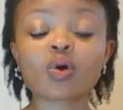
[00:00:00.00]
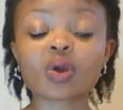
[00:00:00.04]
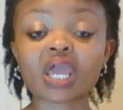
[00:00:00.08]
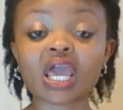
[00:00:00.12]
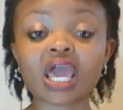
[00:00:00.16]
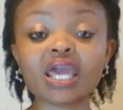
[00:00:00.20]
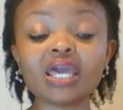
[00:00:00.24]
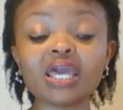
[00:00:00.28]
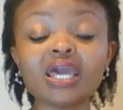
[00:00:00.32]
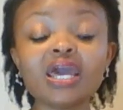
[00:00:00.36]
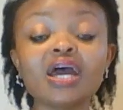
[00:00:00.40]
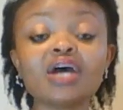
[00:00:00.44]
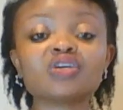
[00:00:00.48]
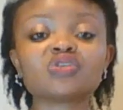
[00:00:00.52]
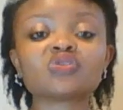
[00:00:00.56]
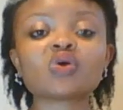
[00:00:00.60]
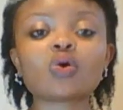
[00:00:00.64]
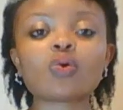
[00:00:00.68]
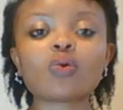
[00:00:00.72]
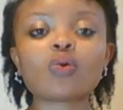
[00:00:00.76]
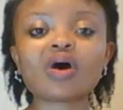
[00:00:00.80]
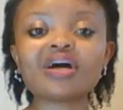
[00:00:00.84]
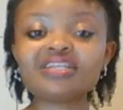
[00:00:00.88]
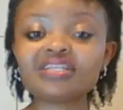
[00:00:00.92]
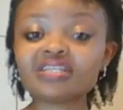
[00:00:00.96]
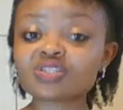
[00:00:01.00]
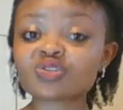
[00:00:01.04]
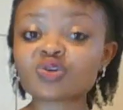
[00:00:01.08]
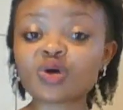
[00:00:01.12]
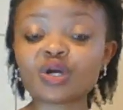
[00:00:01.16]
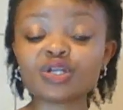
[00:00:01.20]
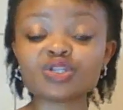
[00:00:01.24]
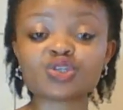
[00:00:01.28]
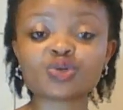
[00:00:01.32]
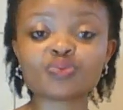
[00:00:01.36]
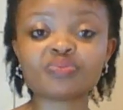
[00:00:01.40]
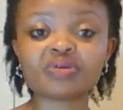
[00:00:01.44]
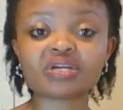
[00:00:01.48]
Okay, so what is
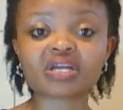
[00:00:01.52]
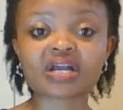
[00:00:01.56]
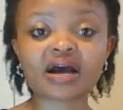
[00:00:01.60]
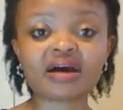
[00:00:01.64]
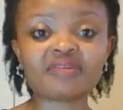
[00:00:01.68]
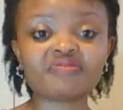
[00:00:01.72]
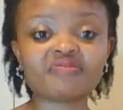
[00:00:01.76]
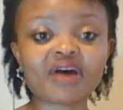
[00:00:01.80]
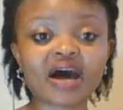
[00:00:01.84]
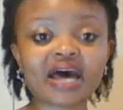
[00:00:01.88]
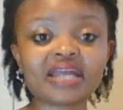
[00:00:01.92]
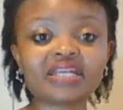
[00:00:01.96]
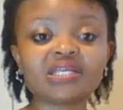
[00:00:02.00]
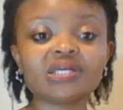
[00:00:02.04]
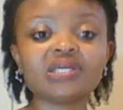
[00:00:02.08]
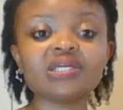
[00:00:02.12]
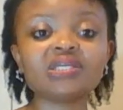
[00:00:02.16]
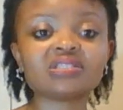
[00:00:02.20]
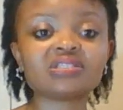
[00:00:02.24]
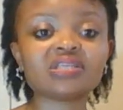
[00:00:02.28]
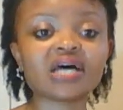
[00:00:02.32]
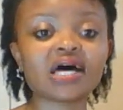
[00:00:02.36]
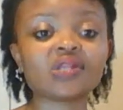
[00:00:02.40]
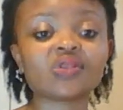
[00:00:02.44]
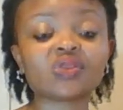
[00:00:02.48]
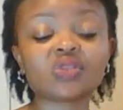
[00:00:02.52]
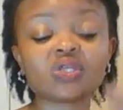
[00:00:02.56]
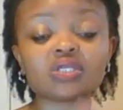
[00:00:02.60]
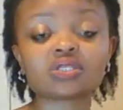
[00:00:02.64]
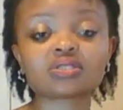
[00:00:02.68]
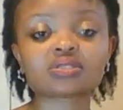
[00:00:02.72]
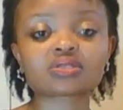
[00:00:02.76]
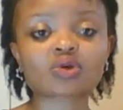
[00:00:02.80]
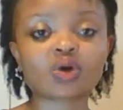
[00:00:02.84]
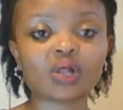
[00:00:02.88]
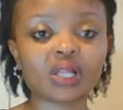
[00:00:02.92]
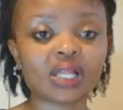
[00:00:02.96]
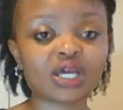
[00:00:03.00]
going to be covered is that
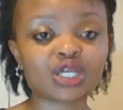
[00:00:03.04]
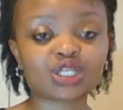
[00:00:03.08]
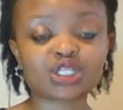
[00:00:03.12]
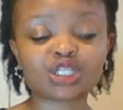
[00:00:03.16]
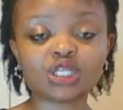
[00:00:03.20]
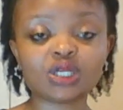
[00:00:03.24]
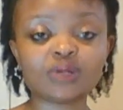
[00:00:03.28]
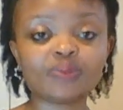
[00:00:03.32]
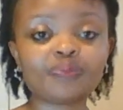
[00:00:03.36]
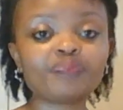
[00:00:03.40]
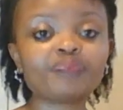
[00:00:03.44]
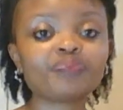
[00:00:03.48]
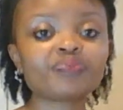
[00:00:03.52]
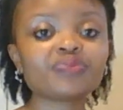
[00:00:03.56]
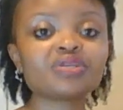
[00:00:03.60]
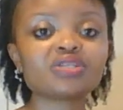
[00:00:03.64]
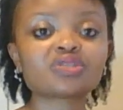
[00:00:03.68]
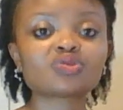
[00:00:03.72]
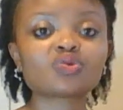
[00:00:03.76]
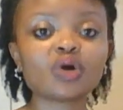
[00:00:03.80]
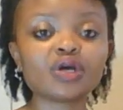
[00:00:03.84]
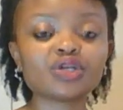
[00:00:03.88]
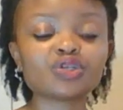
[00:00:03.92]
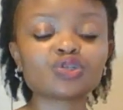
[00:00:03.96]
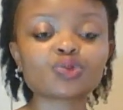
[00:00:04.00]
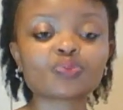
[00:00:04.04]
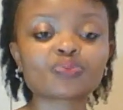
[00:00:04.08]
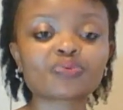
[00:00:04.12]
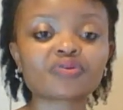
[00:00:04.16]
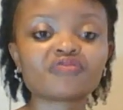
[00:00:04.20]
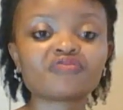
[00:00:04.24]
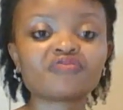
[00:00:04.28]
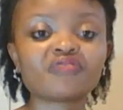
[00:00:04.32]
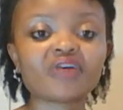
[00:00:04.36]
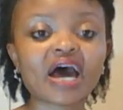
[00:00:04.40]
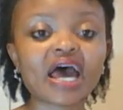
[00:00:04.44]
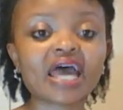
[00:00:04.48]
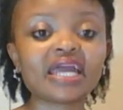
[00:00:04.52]
this scholarship is going to
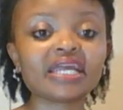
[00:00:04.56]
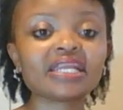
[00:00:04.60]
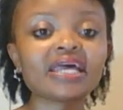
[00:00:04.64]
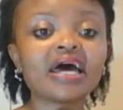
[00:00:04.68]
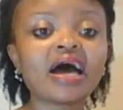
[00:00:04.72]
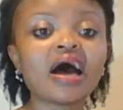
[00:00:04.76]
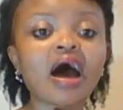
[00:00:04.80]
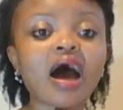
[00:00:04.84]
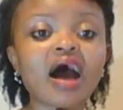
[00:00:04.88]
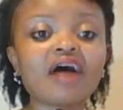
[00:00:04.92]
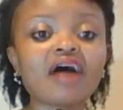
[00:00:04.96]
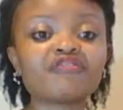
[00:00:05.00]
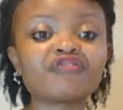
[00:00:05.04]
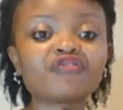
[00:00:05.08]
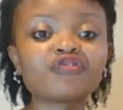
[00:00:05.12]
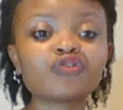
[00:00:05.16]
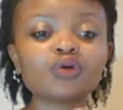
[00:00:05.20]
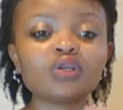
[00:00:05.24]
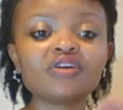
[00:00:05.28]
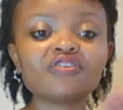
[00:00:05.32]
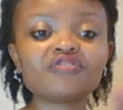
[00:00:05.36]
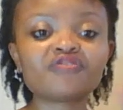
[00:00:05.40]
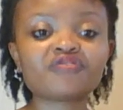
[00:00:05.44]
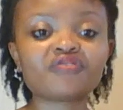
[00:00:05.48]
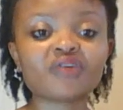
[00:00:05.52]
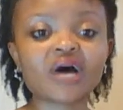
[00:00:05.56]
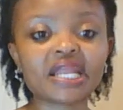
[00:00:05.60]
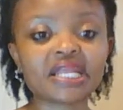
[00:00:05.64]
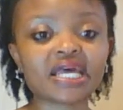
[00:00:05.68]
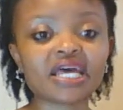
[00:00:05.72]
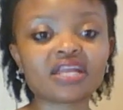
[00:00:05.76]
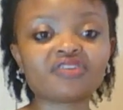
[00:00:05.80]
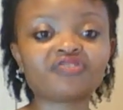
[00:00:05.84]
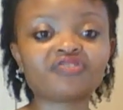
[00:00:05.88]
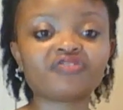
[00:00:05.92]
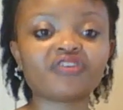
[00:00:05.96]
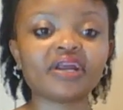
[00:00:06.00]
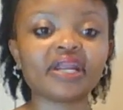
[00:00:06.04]
provide a fully
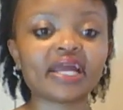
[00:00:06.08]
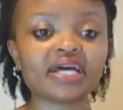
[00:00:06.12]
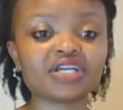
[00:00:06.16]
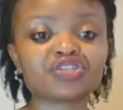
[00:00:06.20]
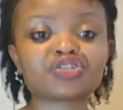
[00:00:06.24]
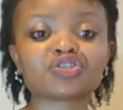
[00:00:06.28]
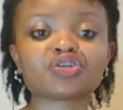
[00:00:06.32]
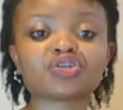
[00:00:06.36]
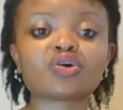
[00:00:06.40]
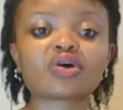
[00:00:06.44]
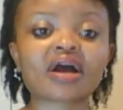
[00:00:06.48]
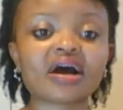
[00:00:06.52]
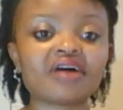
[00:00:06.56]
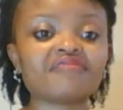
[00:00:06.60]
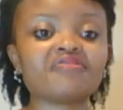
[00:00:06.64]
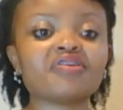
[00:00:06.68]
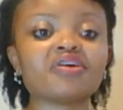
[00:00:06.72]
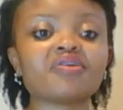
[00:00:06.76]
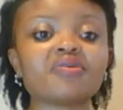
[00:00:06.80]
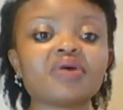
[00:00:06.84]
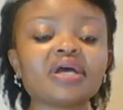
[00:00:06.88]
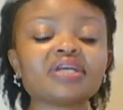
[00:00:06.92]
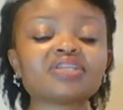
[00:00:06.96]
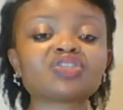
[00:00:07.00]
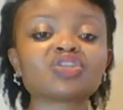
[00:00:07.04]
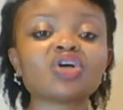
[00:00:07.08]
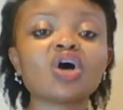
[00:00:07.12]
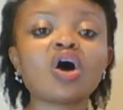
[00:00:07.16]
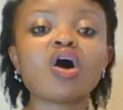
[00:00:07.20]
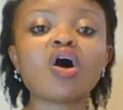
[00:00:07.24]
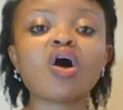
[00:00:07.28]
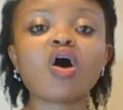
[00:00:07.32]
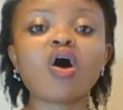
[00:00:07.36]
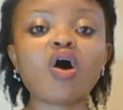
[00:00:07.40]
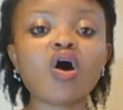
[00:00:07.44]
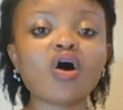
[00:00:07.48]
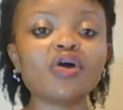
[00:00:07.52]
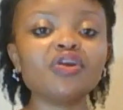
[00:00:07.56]
funded financial coverage
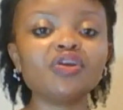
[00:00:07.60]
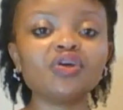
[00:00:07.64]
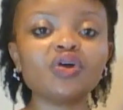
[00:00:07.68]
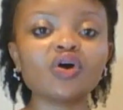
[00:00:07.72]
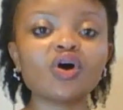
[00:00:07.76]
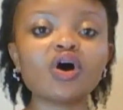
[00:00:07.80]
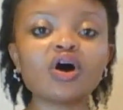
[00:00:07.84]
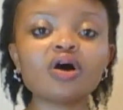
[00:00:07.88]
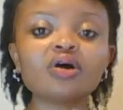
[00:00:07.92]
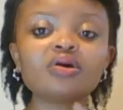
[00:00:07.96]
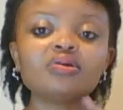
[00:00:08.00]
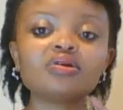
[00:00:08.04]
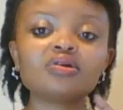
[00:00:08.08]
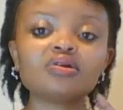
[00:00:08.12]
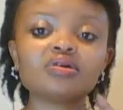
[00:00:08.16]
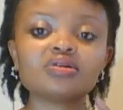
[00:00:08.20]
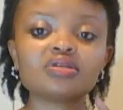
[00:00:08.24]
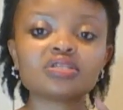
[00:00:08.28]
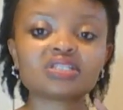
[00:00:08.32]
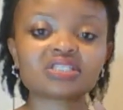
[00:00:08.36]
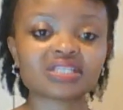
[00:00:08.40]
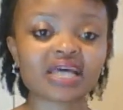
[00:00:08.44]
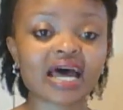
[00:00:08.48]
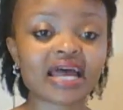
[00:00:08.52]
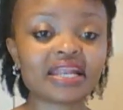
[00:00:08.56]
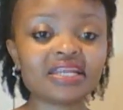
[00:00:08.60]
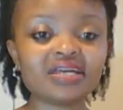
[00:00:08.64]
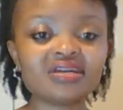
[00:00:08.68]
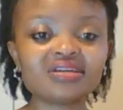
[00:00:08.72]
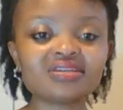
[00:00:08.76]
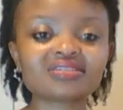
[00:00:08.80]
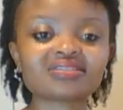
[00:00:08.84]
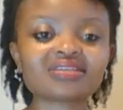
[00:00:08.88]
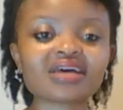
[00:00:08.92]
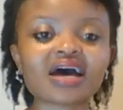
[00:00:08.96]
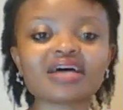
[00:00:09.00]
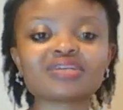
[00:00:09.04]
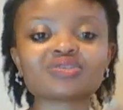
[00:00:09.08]
on your
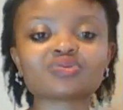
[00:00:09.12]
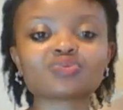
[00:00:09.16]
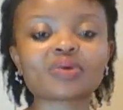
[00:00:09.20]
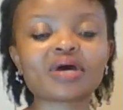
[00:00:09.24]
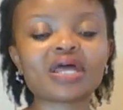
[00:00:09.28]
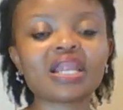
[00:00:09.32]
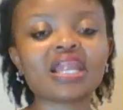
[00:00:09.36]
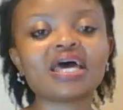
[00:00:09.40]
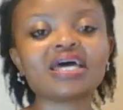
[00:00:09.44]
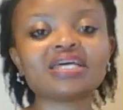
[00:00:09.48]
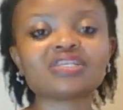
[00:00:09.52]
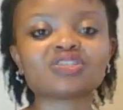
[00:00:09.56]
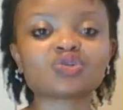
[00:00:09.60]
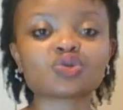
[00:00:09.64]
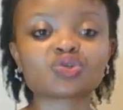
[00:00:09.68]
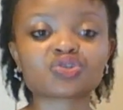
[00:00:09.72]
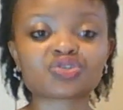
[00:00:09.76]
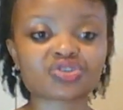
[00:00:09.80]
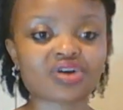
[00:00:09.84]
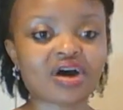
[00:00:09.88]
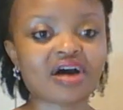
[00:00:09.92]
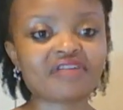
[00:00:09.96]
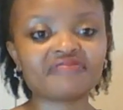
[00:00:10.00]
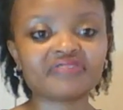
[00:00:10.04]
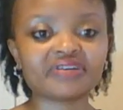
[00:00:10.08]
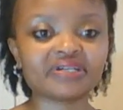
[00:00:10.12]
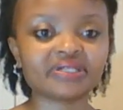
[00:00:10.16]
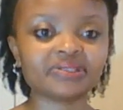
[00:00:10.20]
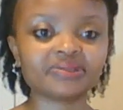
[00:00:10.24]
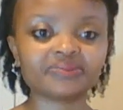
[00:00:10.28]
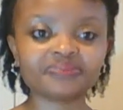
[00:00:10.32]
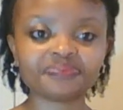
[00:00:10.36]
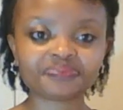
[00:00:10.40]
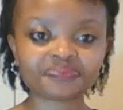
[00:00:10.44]
studies as well as your travel.